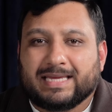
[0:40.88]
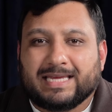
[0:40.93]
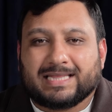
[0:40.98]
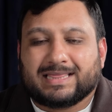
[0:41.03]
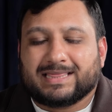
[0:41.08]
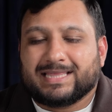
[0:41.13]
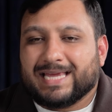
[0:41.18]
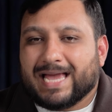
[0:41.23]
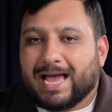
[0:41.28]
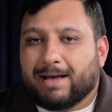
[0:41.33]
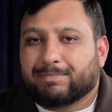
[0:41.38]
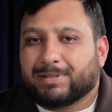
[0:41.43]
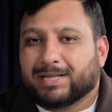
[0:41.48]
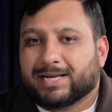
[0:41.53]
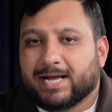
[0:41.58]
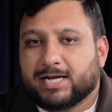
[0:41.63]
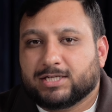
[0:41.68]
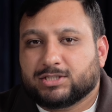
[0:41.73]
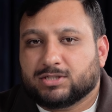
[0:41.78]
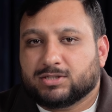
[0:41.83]
yet the
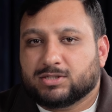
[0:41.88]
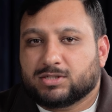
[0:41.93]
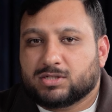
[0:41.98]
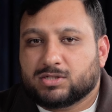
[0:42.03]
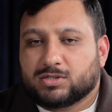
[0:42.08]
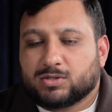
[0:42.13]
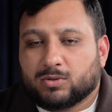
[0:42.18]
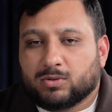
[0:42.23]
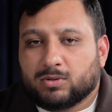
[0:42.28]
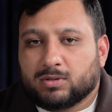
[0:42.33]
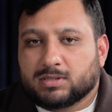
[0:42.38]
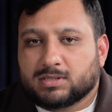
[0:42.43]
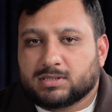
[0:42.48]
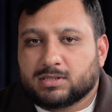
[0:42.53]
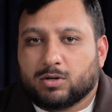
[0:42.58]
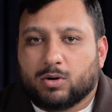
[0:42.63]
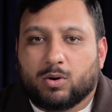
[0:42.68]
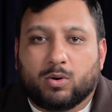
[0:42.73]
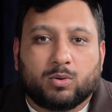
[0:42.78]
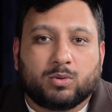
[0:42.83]
application stalls
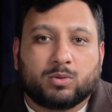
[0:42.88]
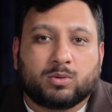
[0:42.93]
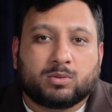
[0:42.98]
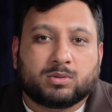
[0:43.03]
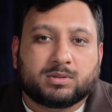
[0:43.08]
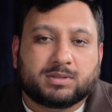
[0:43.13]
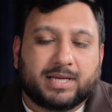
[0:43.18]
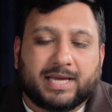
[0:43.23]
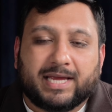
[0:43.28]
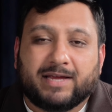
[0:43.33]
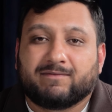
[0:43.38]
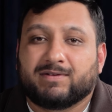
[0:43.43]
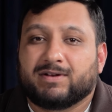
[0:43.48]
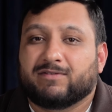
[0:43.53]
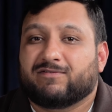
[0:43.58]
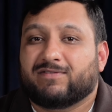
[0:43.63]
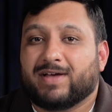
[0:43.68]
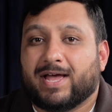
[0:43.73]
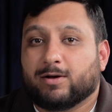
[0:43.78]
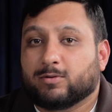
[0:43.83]
or even
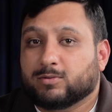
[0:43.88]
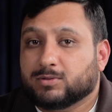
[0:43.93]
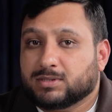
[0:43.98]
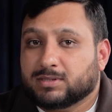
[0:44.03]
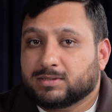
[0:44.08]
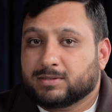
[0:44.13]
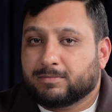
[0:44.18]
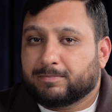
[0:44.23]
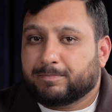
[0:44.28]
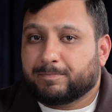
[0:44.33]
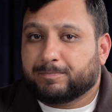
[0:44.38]
fails.